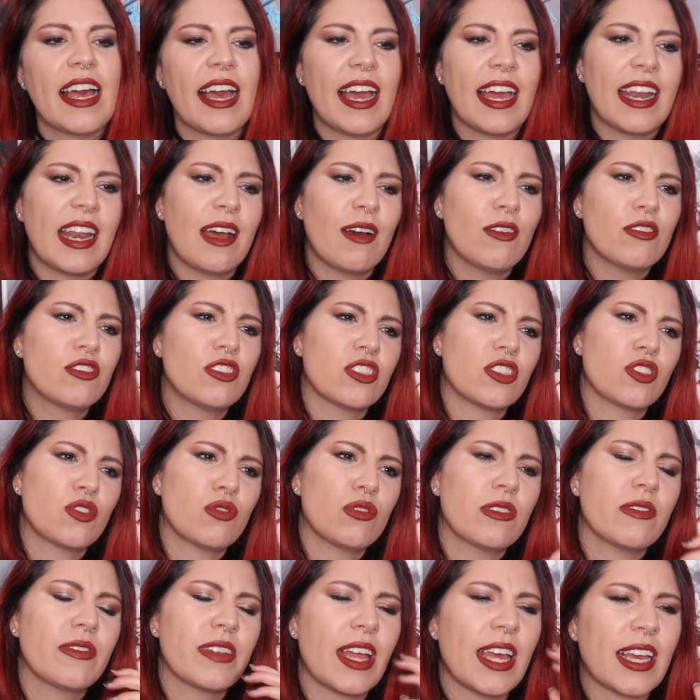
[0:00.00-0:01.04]
And I was just
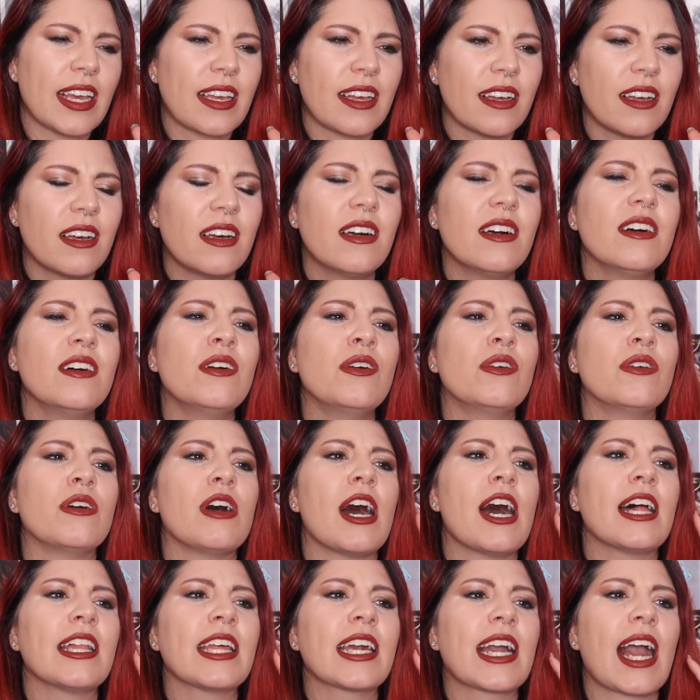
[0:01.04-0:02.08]
sort of like,
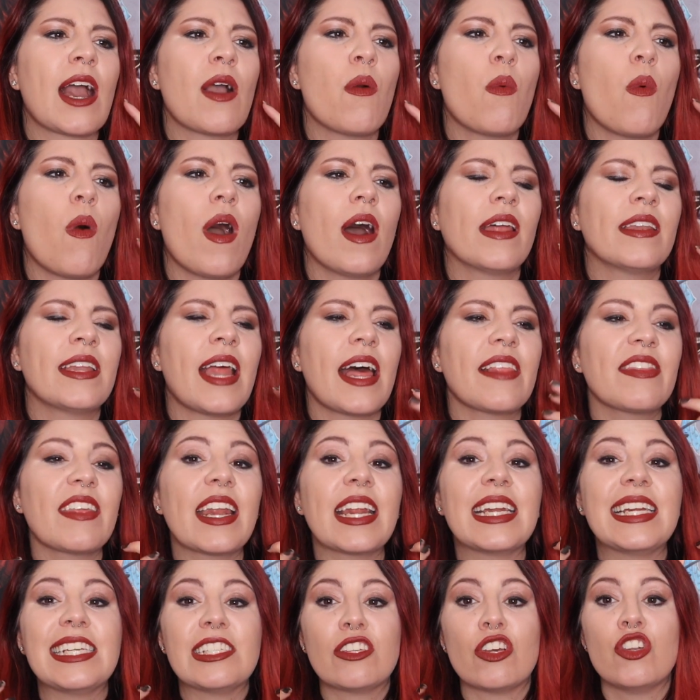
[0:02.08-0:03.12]
oh, like I want, not
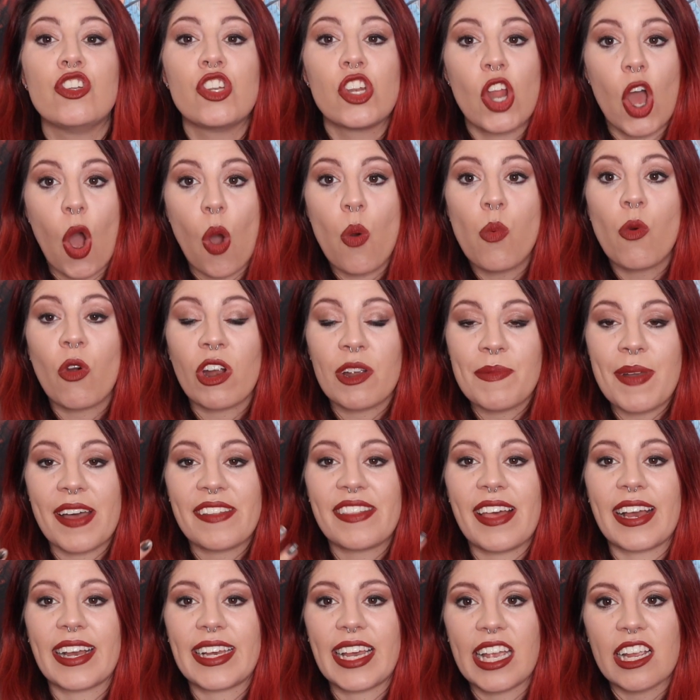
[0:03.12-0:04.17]
that I need to know more about
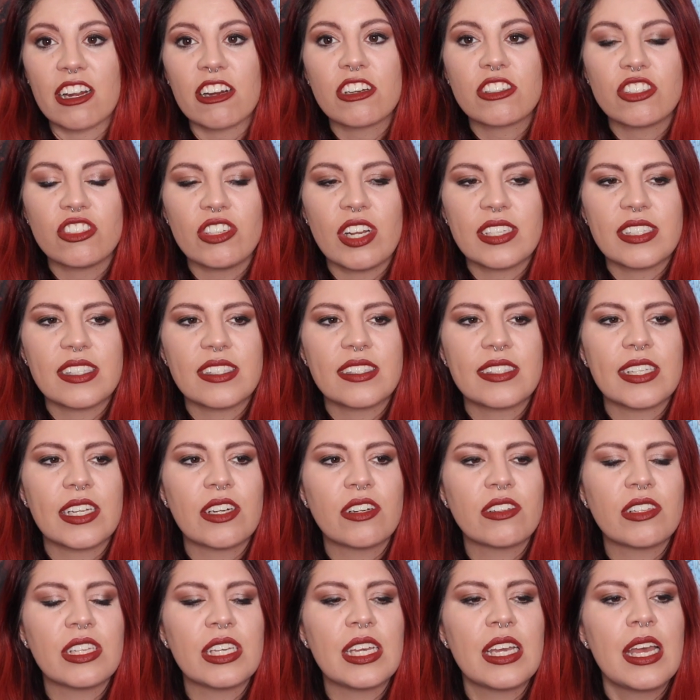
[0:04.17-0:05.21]
that character
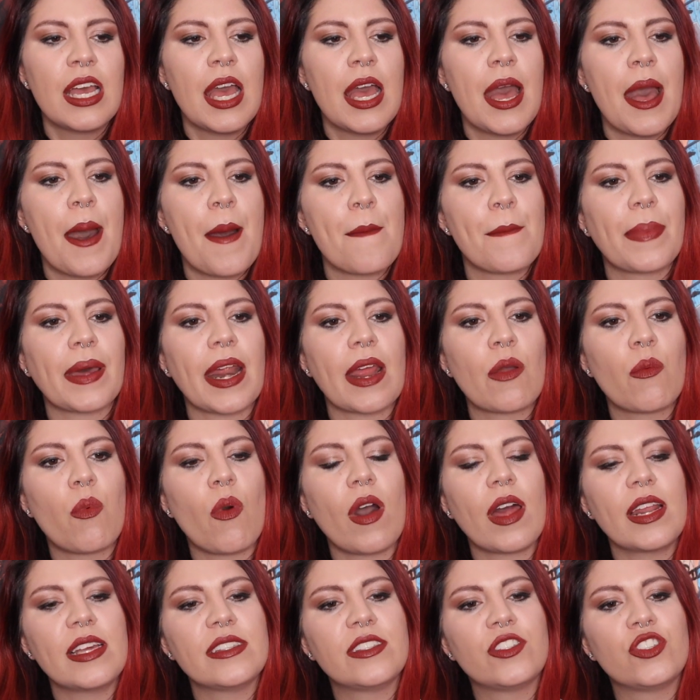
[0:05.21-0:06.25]
necessarily, but I
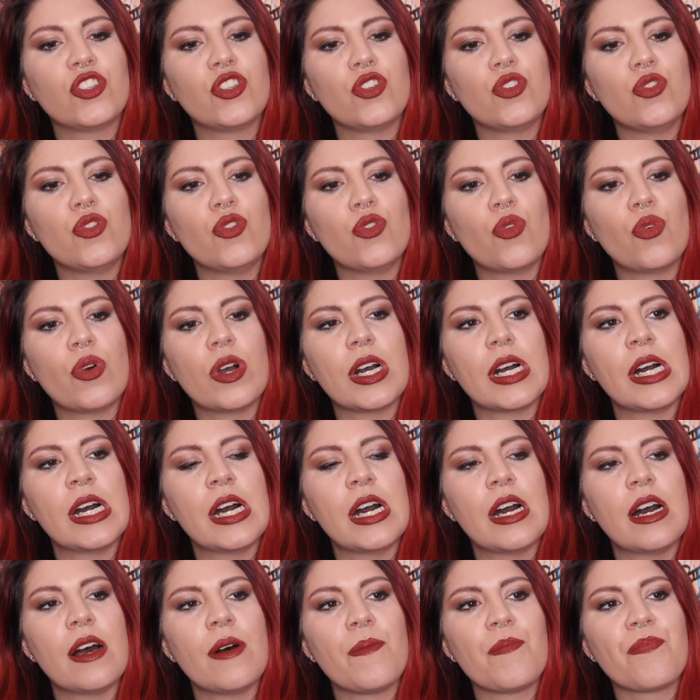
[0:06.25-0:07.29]
wanted to
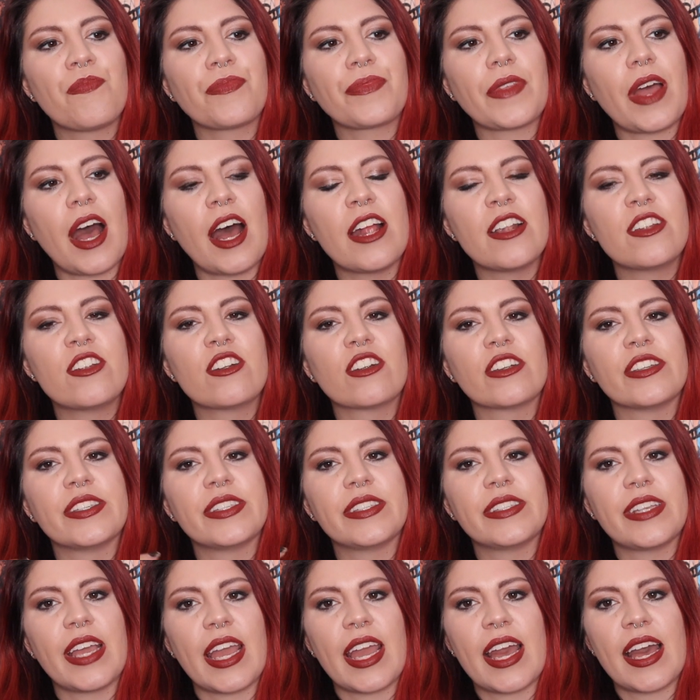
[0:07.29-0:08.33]

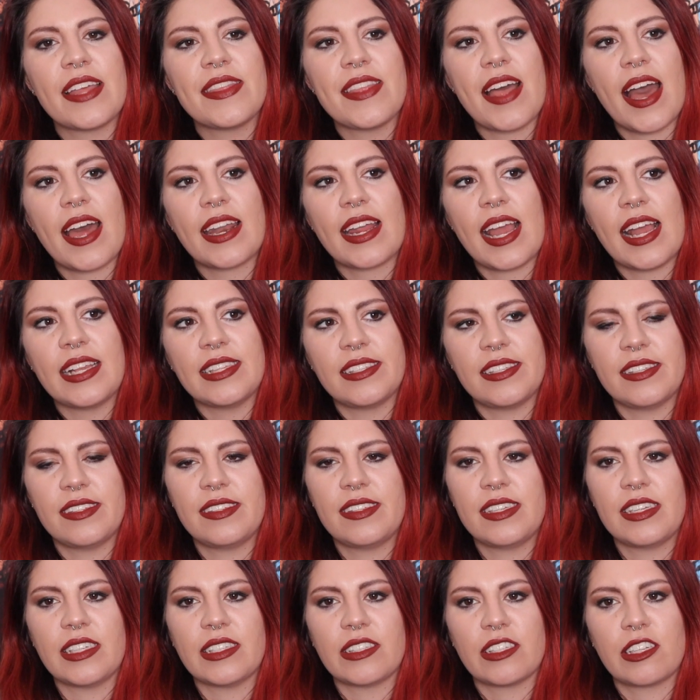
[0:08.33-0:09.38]
understand that
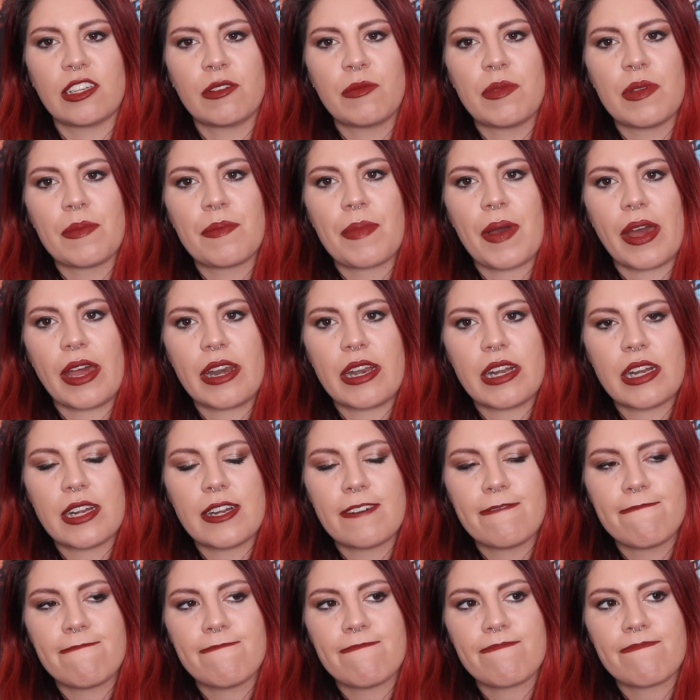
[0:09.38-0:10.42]
entity a little bit
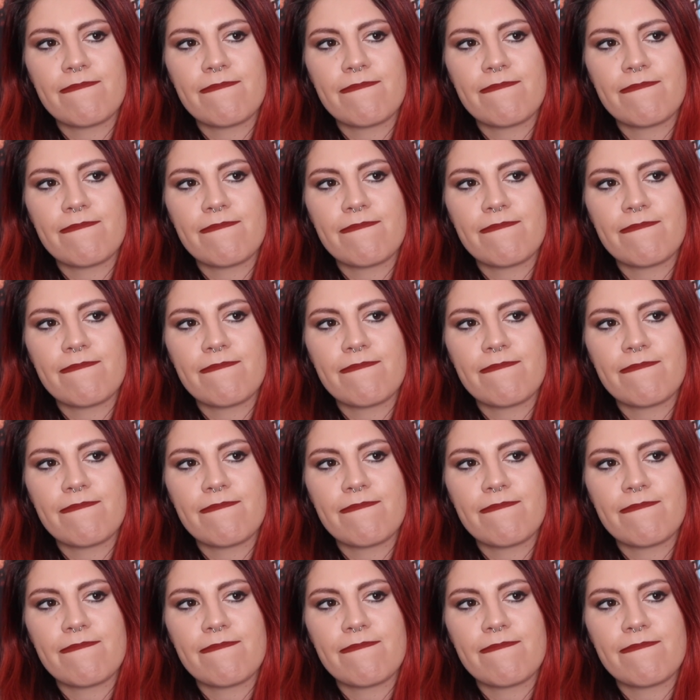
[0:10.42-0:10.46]
better.